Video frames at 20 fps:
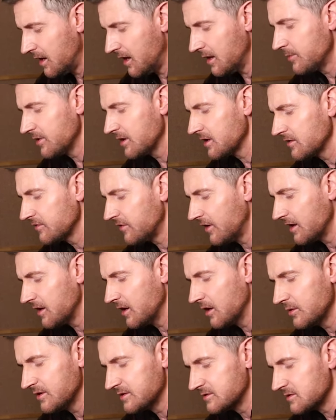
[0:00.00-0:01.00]
I believe
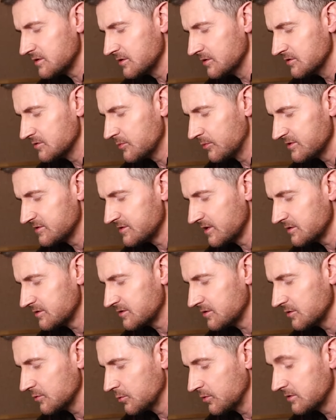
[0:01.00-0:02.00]
I owe it to you to
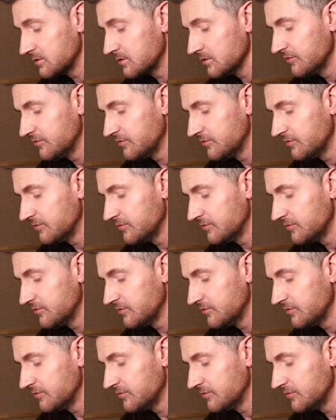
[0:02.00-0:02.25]
present you with